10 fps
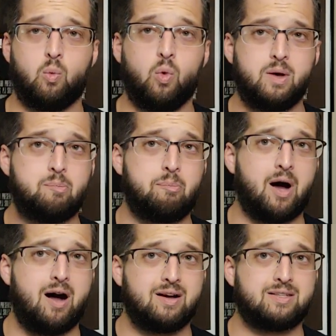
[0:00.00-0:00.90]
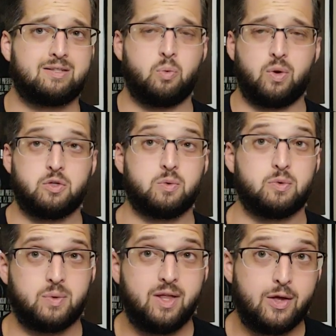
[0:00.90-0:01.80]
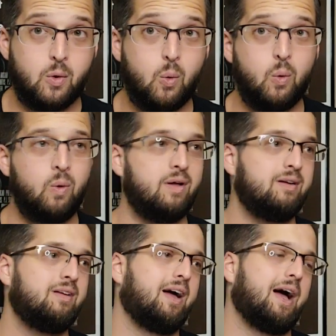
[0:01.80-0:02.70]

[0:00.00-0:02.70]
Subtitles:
wood box, which was really cool.